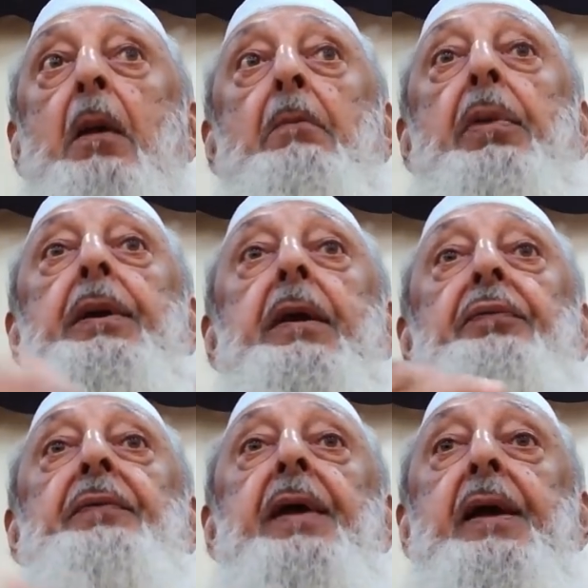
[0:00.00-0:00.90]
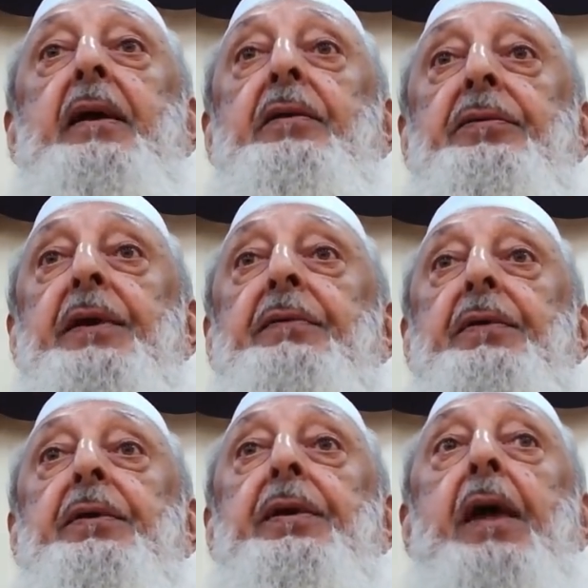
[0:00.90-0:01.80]
But if there is
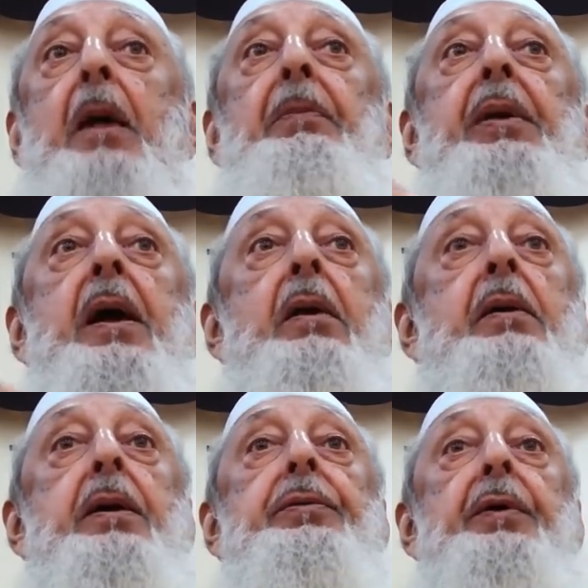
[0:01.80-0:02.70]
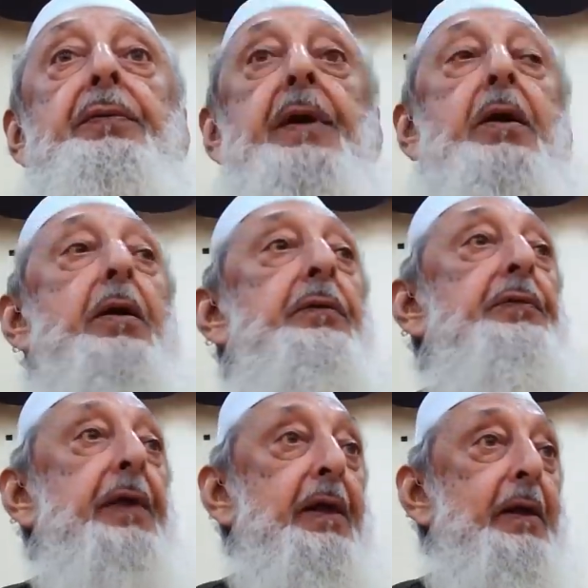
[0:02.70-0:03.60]
even the appearance of a
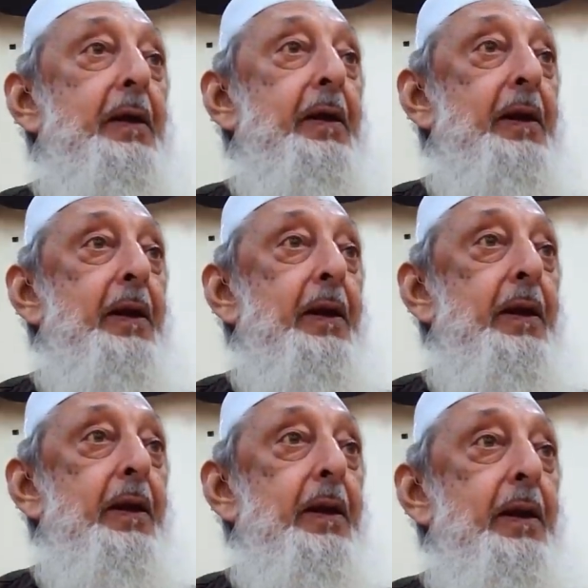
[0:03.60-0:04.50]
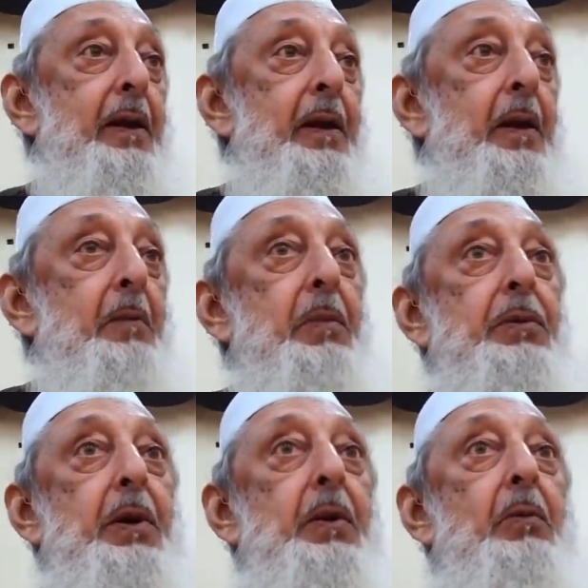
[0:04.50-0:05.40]
conflict
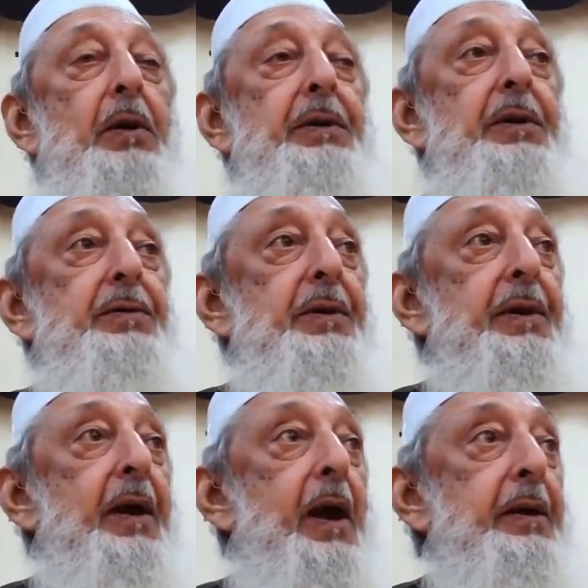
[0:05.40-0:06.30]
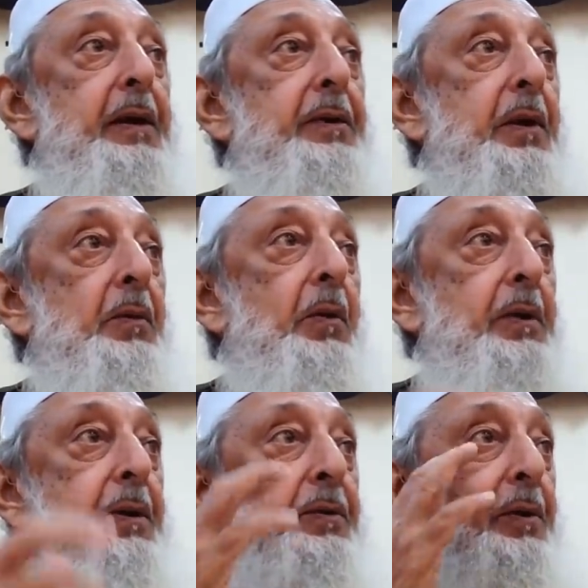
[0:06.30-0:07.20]
between what is in the Hadith and
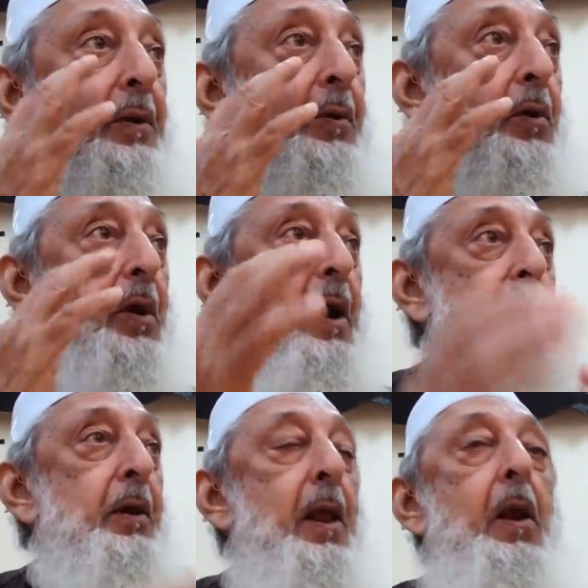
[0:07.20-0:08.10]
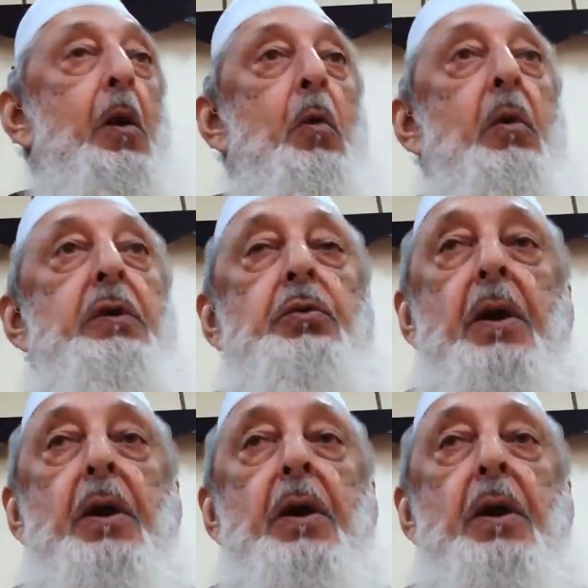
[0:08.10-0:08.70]
what is in the Qur'an, which